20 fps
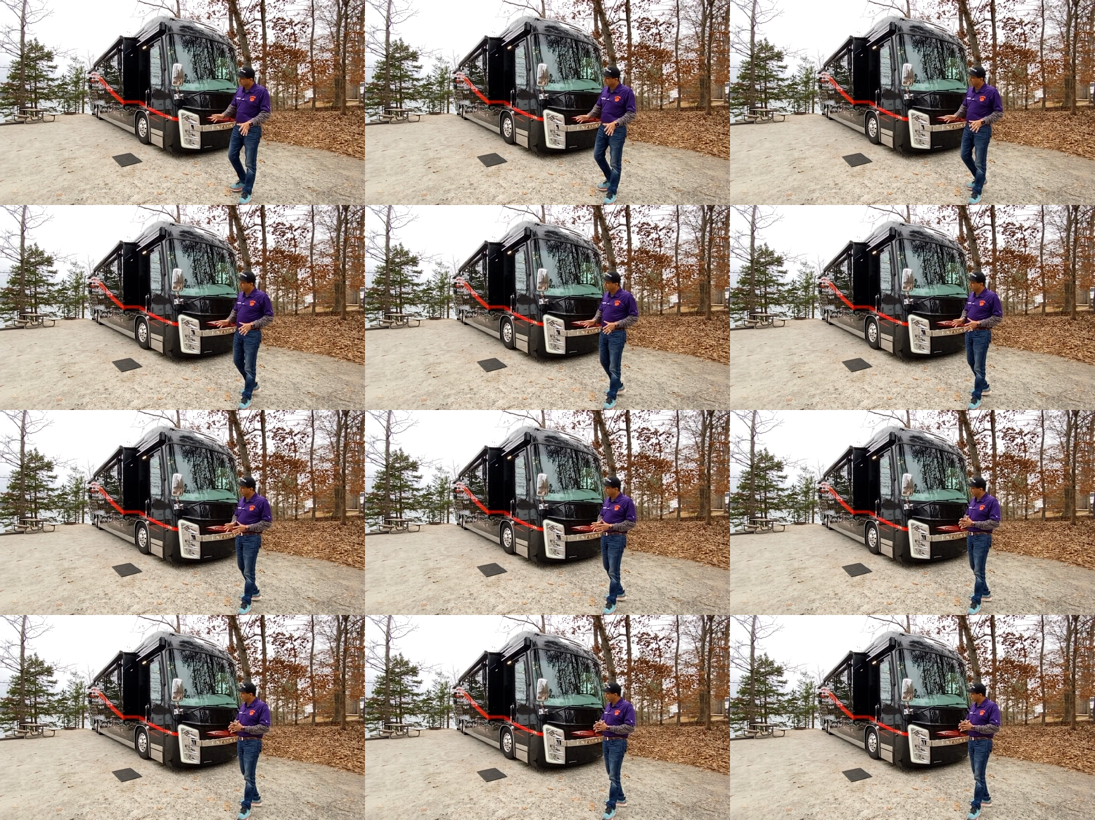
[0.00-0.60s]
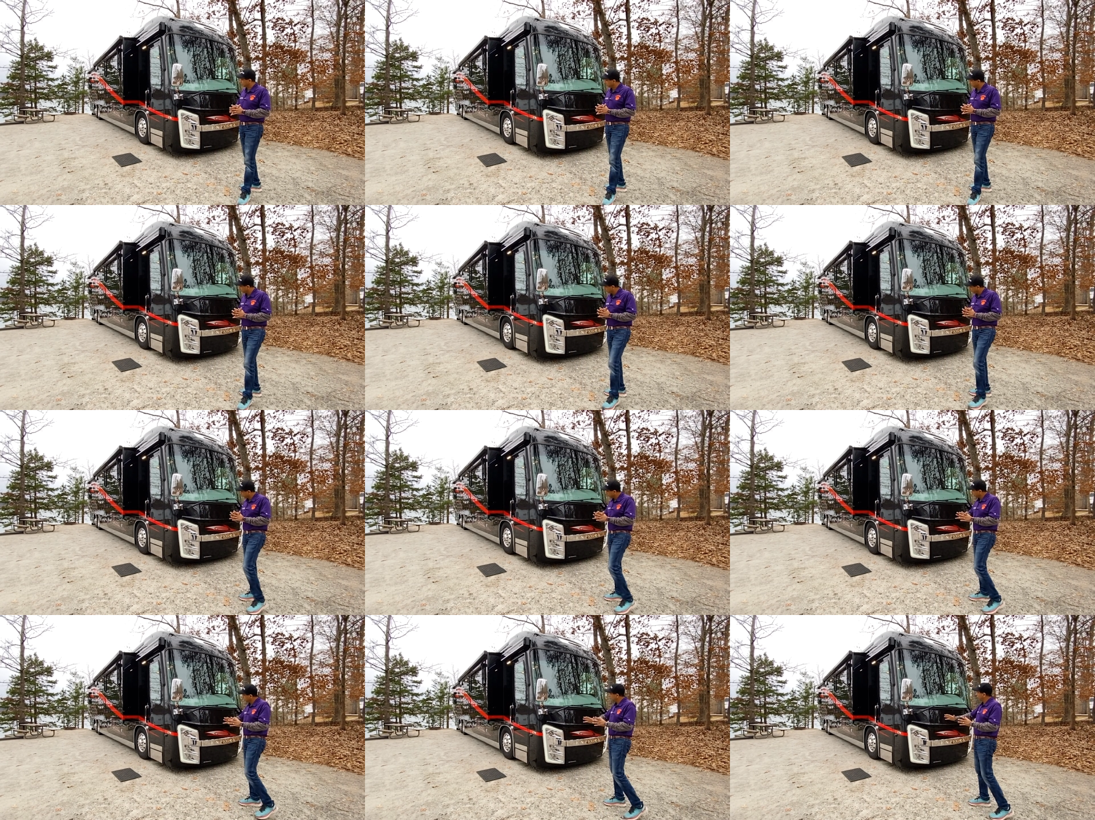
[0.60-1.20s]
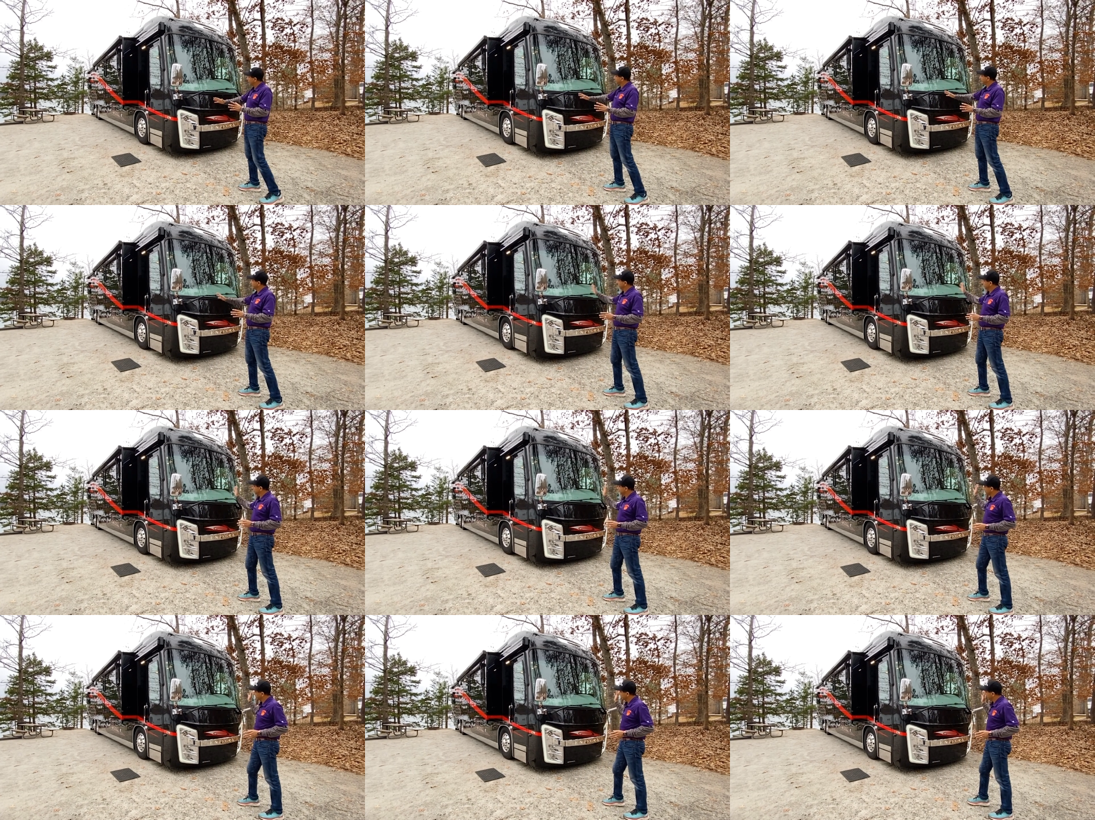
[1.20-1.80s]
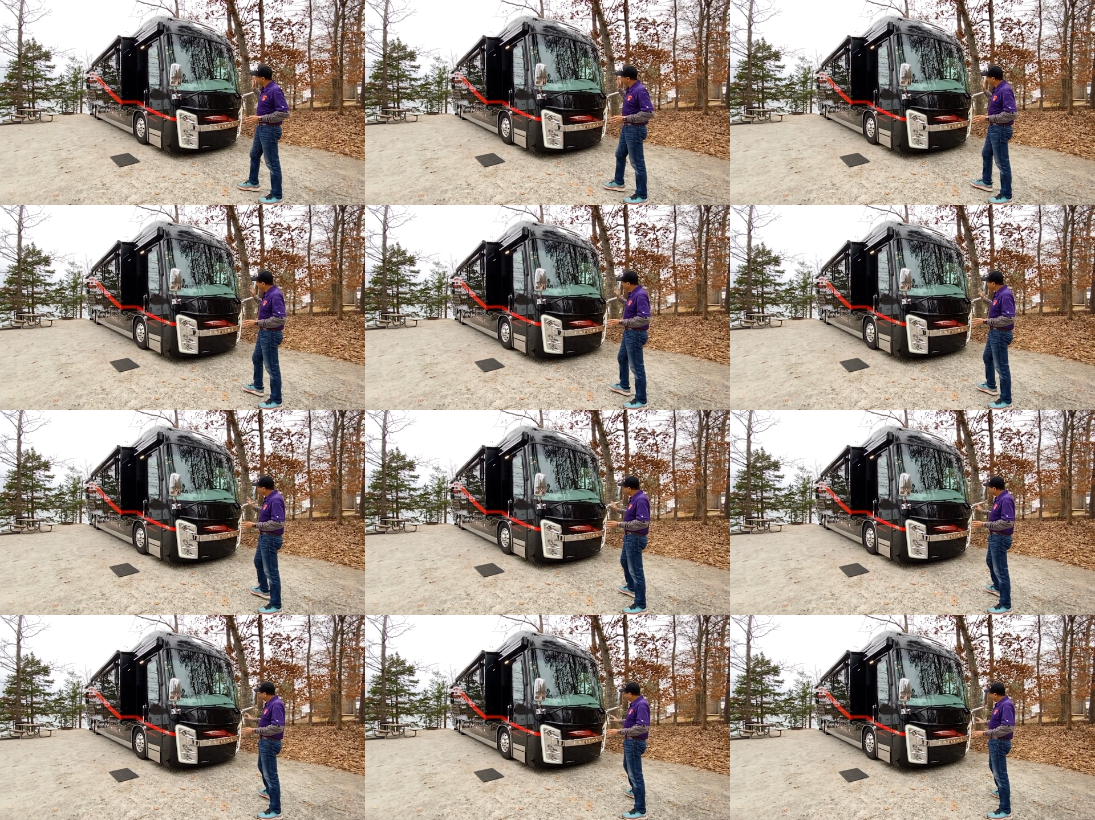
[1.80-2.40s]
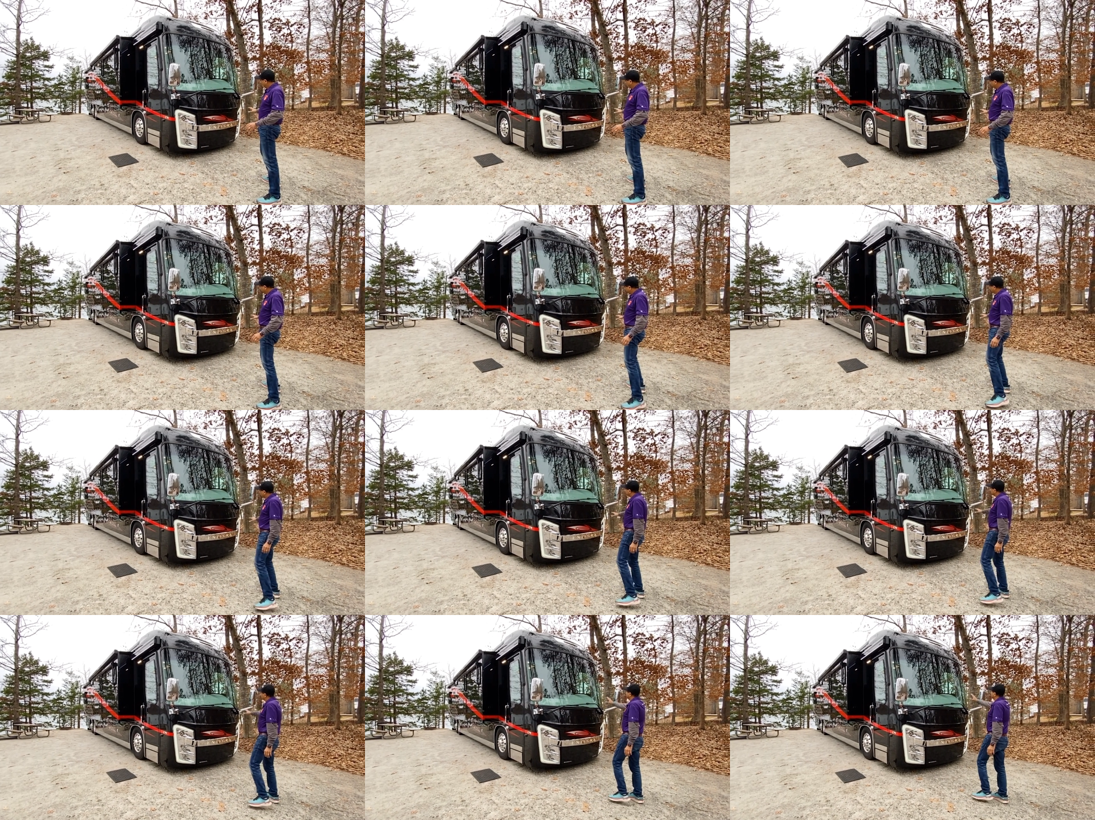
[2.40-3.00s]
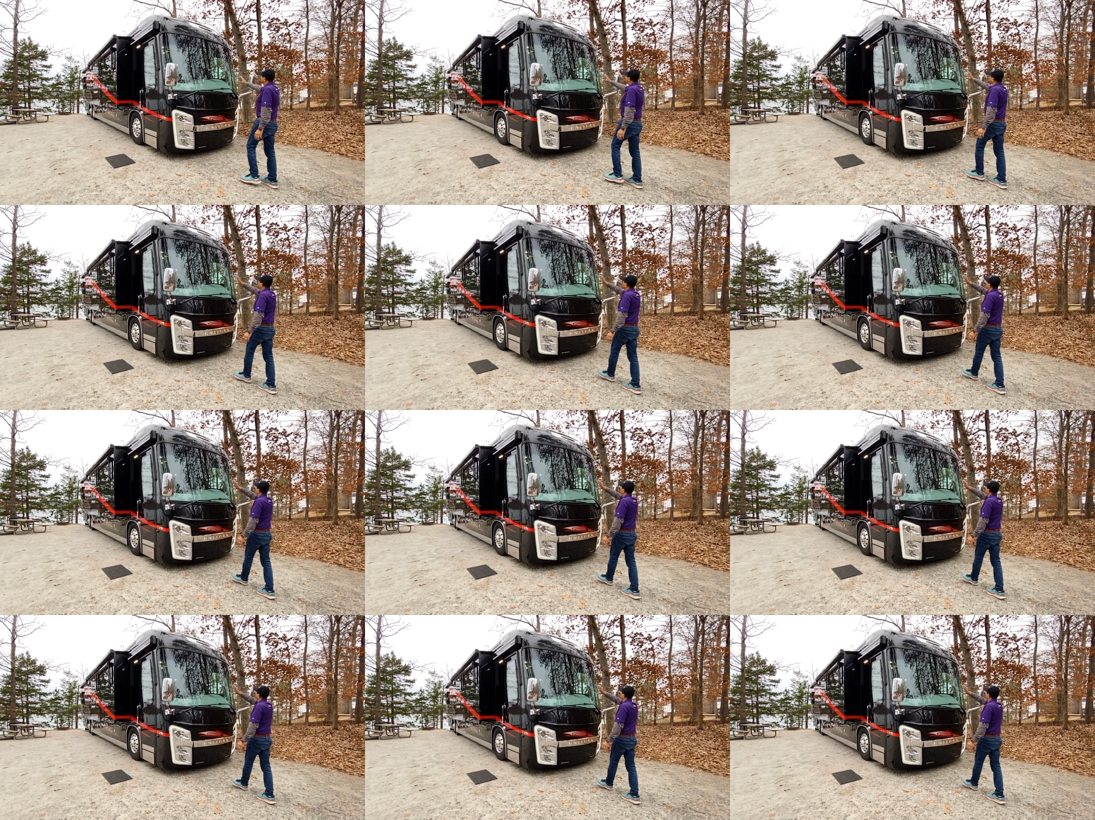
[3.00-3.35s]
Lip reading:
[unreadable: no face in view]